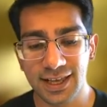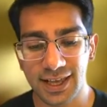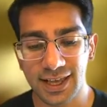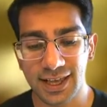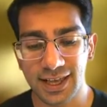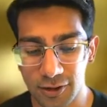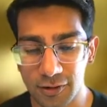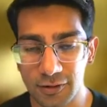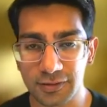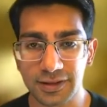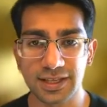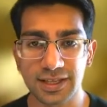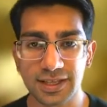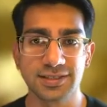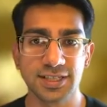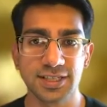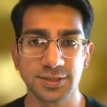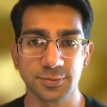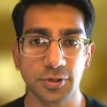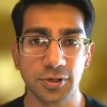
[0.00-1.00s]
And all these
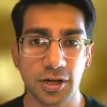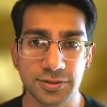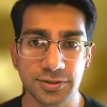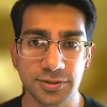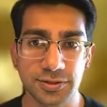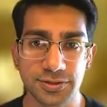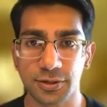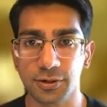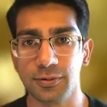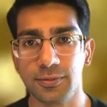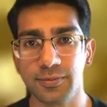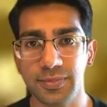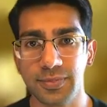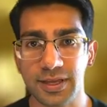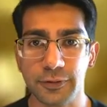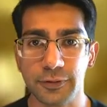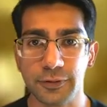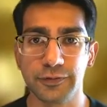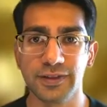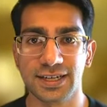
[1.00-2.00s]
things will also
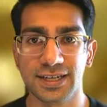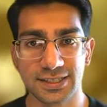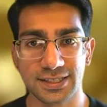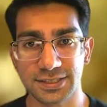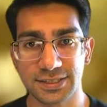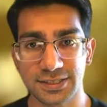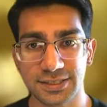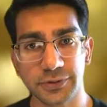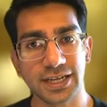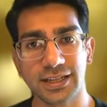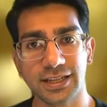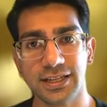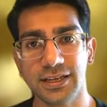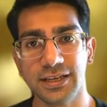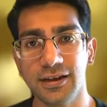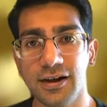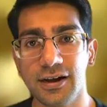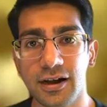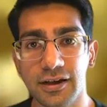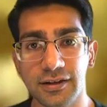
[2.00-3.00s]
be reflected
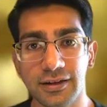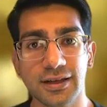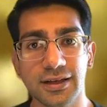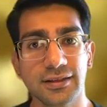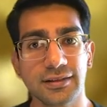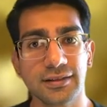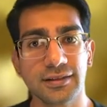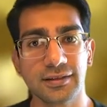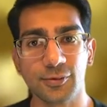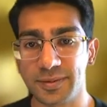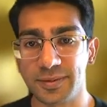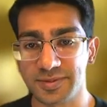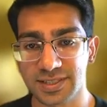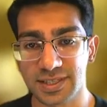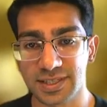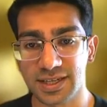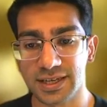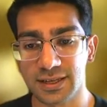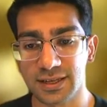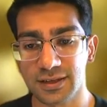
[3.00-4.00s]
directly on the
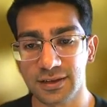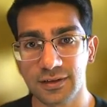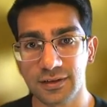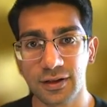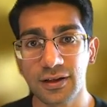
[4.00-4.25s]
website